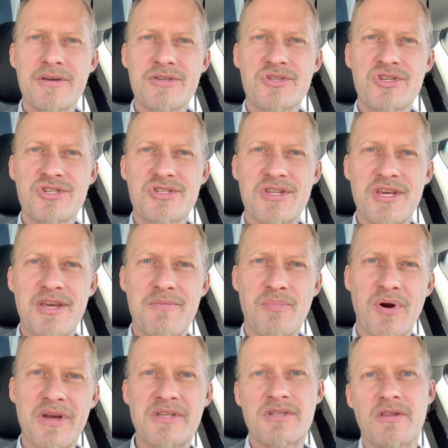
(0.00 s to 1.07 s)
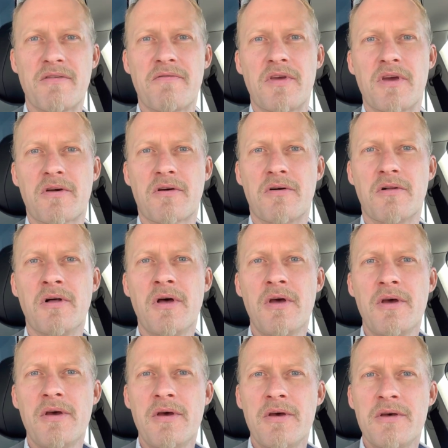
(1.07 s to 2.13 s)
is just the price of the vehicle.
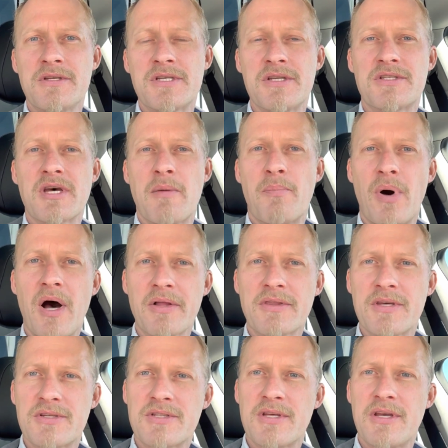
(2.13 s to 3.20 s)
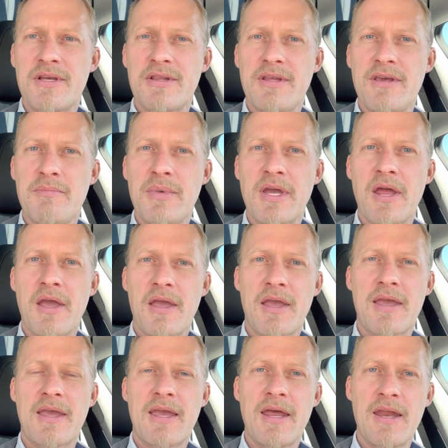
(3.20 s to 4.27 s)
Since I bought this in the
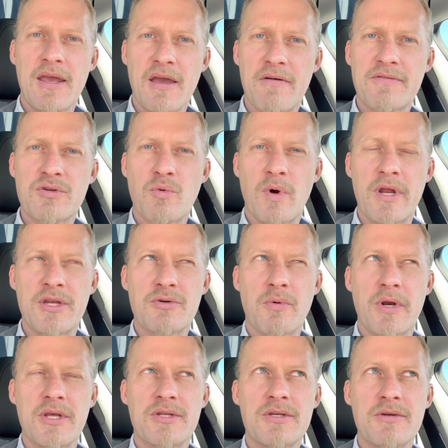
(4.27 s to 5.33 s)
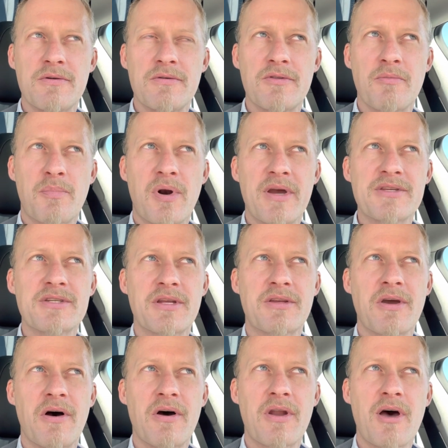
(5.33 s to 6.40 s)
beginning of 2022, the price had
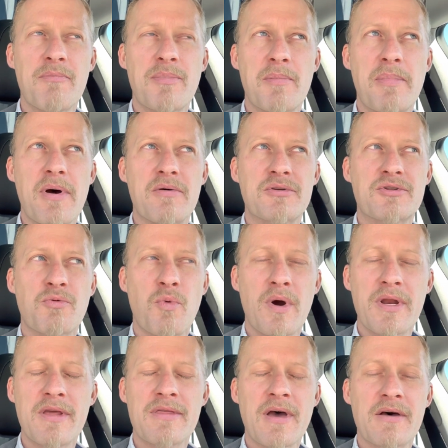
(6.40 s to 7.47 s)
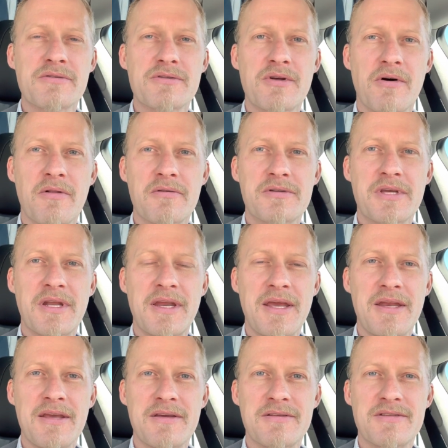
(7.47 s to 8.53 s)
gone up about $20,000
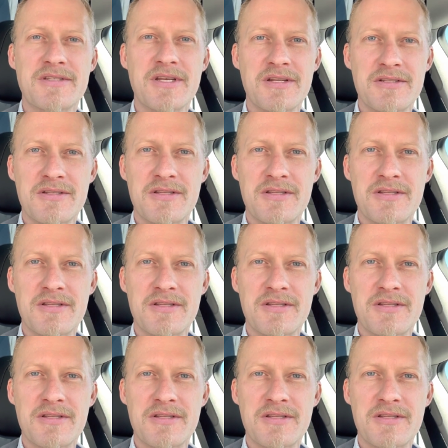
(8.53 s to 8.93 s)
Canadian since